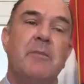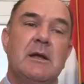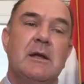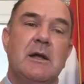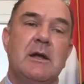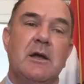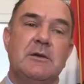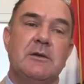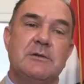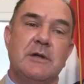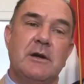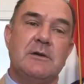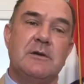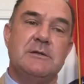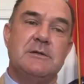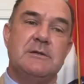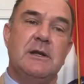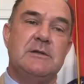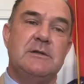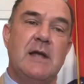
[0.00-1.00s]
Because there's
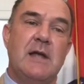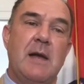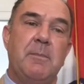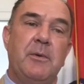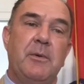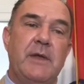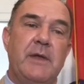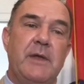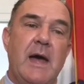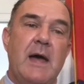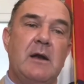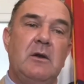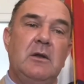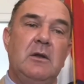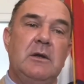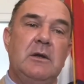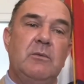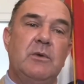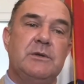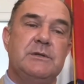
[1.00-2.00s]
an example. Not only
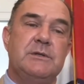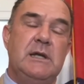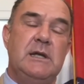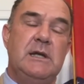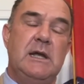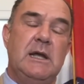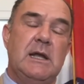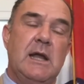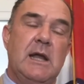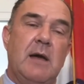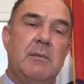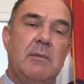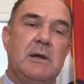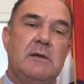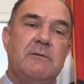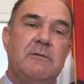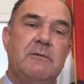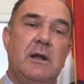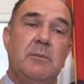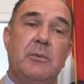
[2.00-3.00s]
was economic
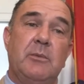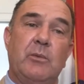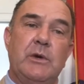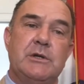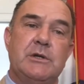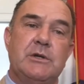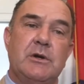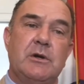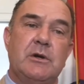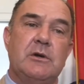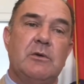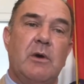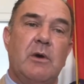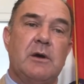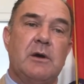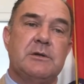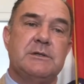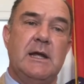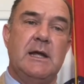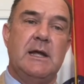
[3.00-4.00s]
development returned to our
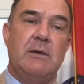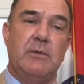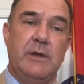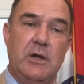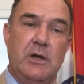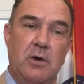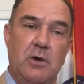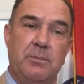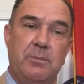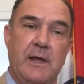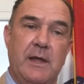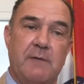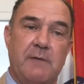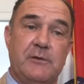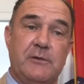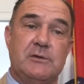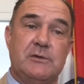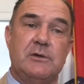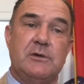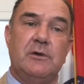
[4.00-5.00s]
state when they opened that
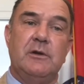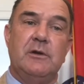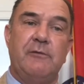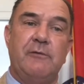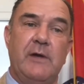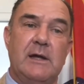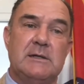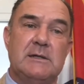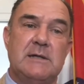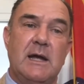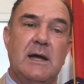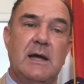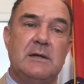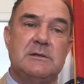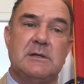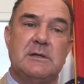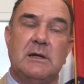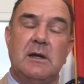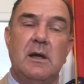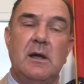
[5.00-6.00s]
facility,
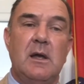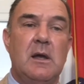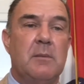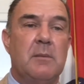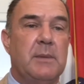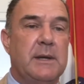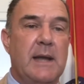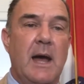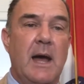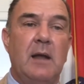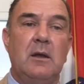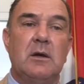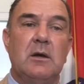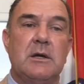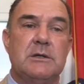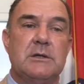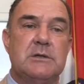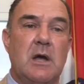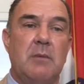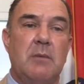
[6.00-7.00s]
fantastic, but now look,
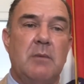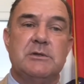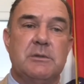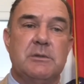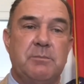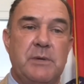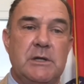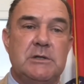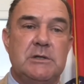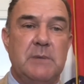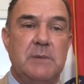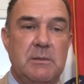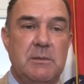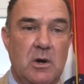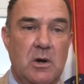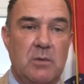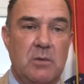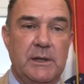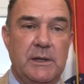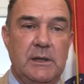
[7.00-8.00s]
it's almost a pinch me
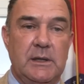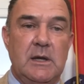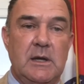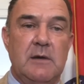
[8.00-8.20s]
moment.